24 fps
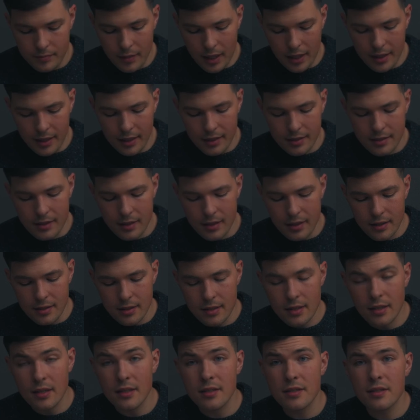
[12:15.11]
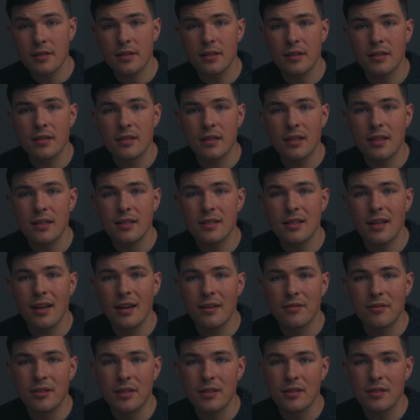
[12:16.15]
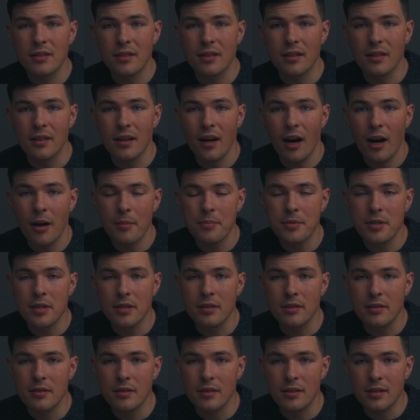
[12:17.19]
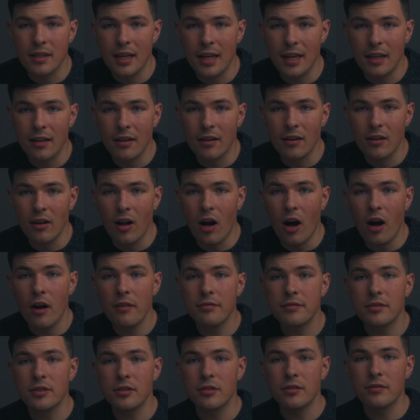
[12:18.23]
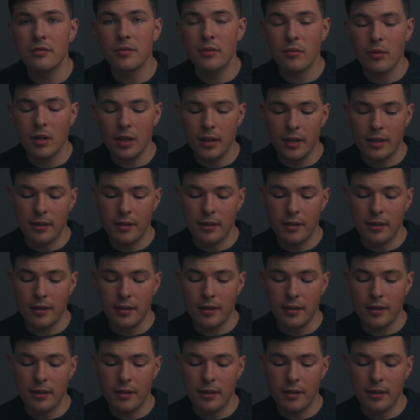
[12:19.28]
I think it's a nice touch. It's nice to have just the option to take it all off too if you want.